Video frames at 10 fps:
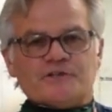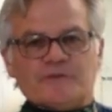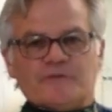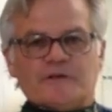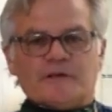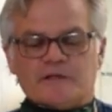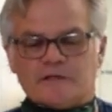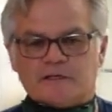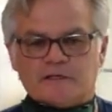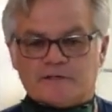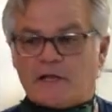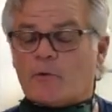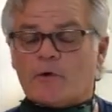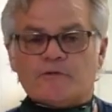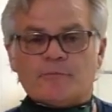and today we're in the
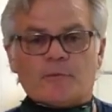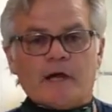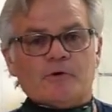spray booth